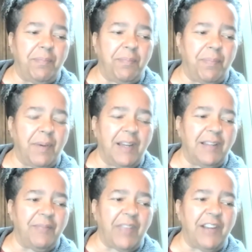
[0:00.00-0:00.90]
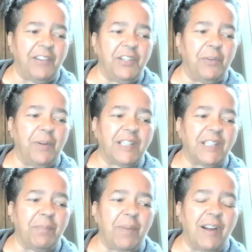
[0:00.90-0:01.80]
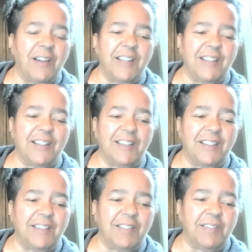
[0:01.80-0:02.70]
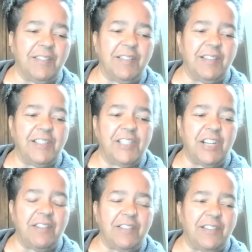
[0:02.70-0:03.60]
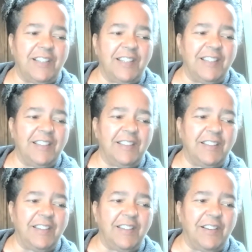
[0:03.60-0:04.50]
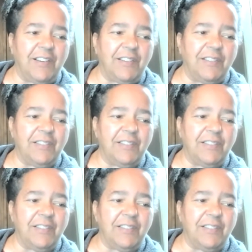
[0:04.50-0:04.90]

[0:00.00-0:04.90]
But I don't know what the market generally, you know,